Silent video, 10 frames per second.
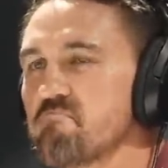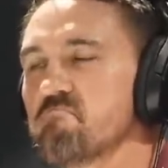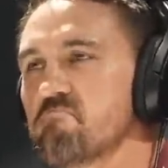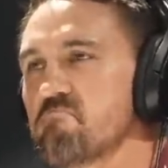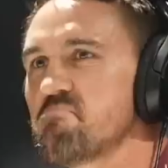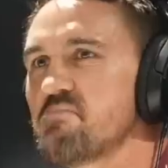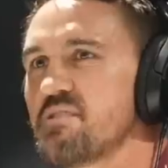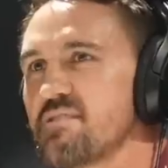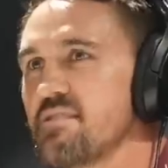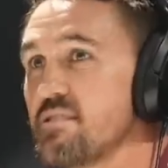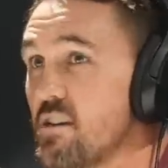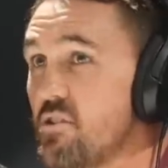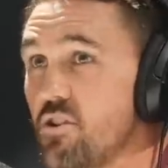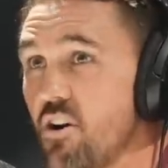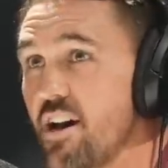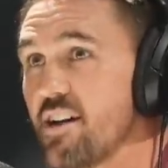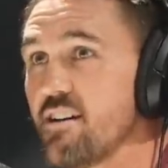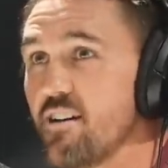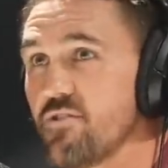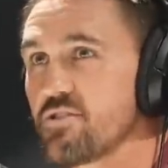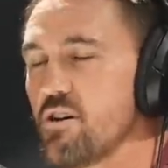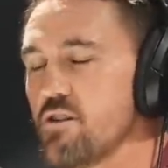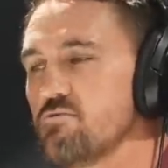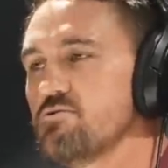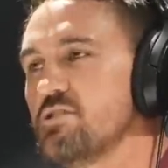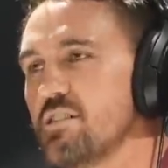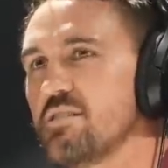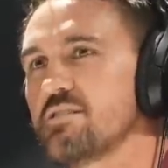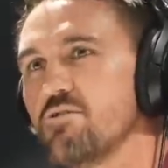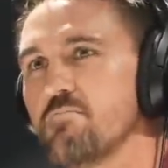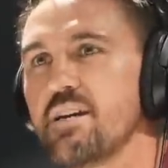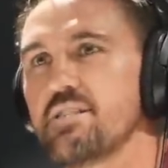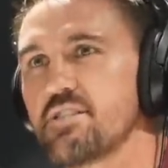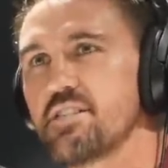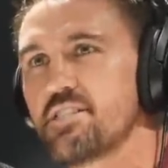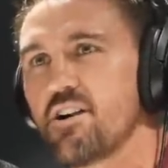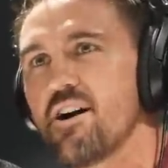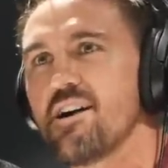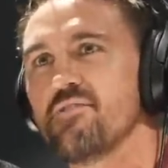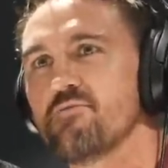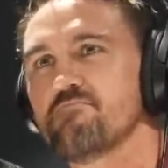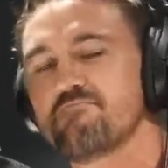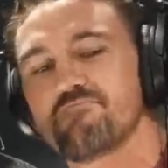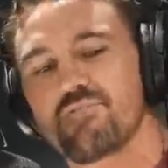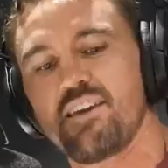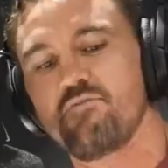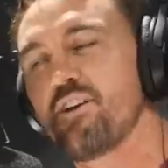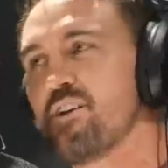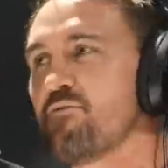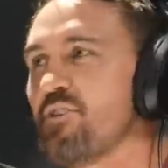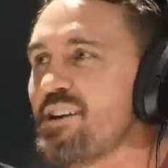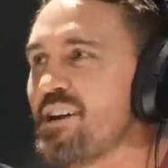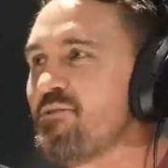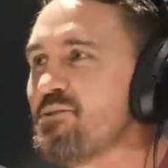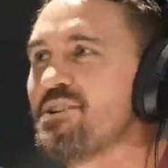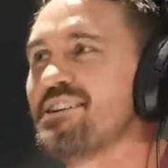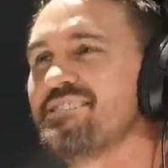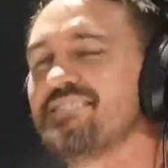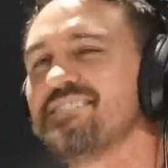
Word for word: I thought he killed him. So did I. I was, oh shit, this old man's gonna die on TV in front of everyone.